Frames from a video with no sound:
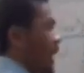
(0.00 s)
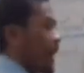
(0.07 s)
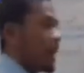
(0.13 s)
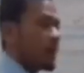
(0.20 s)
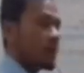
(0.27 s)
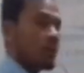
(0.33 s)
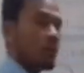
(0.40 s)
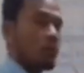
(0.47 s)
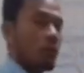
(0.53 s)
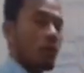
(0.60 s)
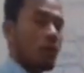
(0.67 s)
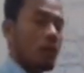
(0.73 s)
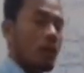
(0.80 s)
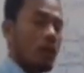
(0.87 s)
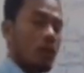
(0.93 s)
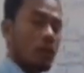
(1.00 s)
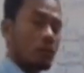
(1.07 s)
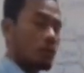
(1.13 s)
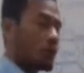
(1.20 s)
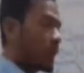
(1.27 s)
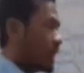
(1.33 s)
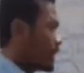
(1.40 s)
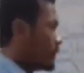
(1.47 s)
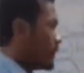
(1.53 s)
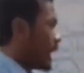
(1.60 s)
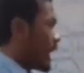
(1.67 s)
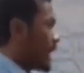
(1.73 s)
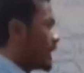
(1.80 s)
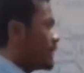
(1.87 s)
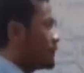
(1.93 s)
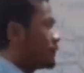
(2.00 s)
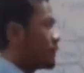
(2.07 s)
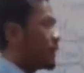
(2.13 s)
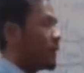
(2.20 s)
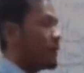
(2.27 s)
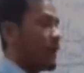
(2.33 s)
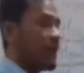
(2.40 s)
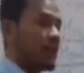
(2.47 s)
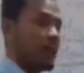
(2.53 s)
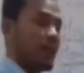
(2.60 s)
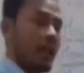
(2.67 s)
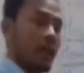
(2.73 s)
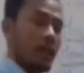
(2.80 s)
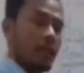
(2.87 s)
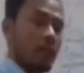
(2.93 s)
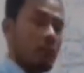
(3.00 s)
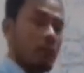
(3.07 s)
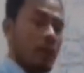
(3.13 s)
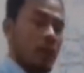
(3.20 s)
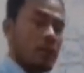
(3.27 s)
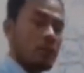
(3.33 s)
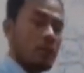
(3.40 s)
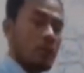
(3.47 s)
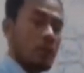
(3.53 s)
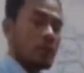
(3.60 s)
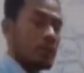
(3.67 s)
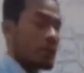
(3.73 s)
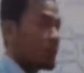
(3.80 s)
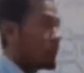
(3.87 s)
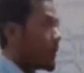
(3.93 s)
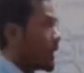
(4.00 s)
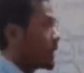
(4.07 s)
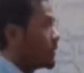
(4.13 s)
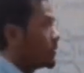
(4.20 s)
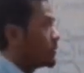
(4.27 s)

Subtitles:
answer word. So whenever I am framing WH question by